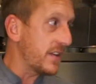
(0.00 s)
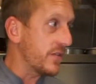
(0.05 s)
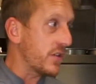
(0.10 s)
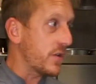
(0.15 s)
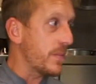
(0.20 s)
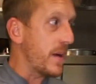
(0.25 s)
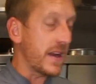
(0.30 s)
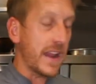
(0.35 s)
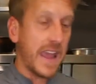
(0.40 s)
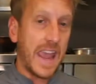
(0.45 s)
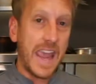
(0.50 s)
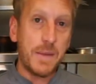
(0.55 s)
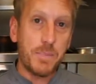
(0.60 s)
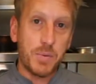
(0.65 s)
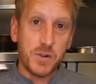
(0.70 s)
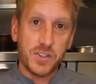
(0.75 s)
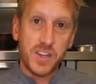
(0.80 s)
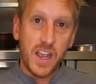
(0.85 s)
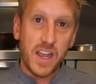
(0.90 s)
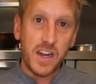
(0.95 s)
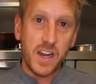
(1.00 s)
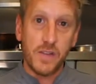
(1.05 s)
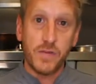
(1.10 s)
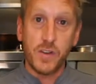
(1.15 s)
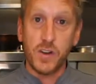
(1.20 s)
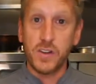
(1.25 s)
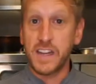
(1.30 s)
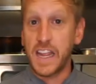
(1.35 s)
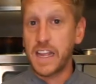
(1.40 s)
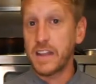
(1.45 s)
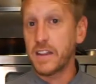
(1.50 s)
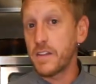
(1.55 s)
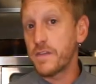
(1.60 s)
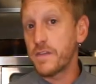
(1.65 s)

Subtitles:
for about 8% of your daily